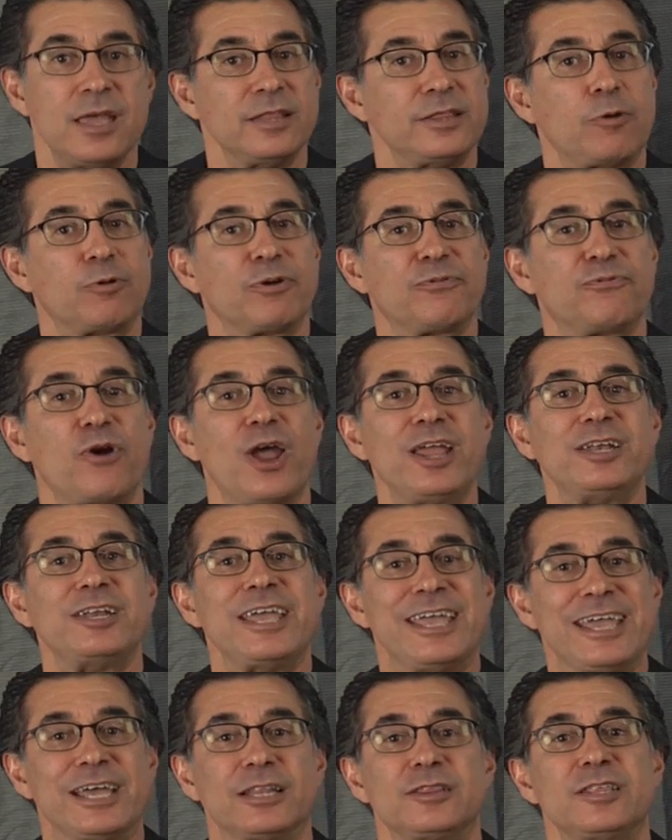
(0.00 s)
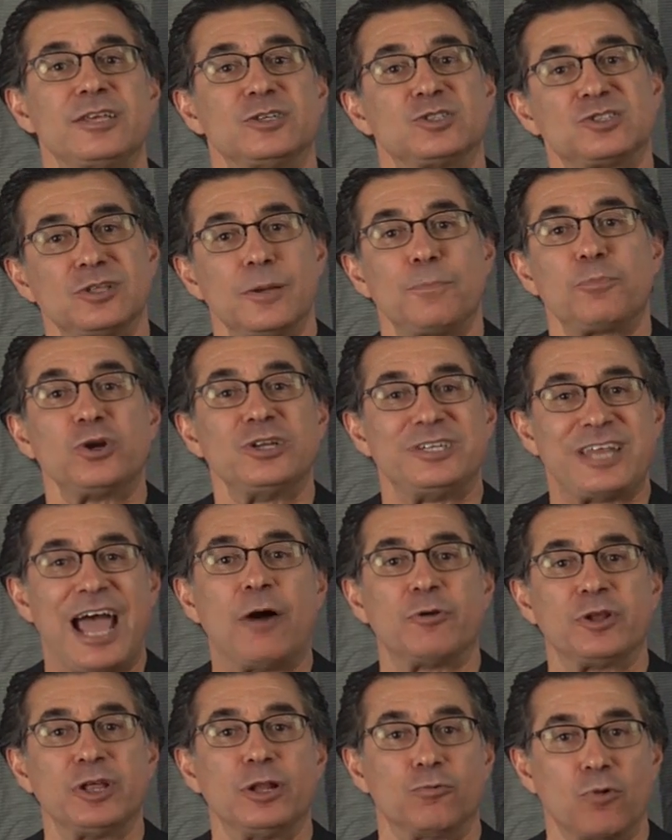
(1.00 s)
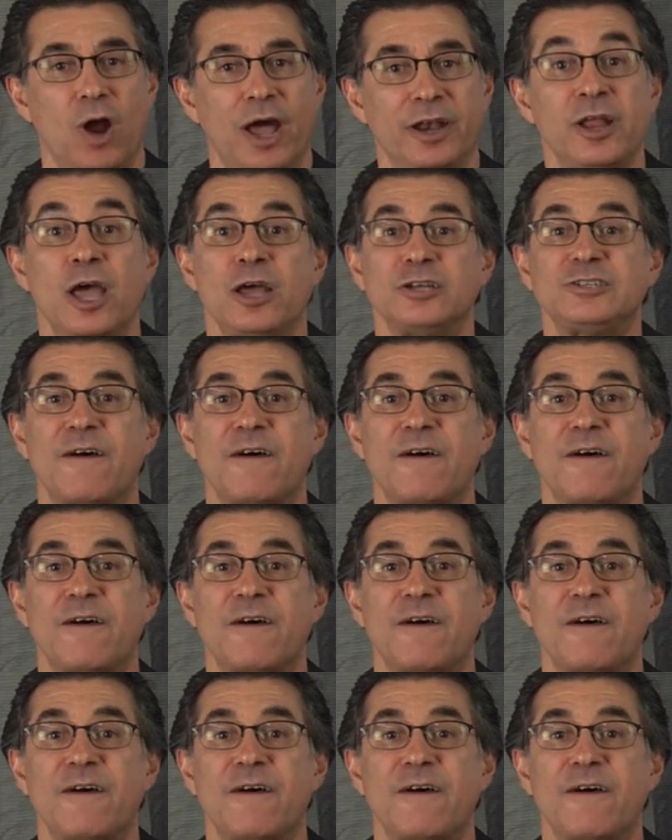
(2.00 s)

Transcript: They were afraid to hit this slippery downhill run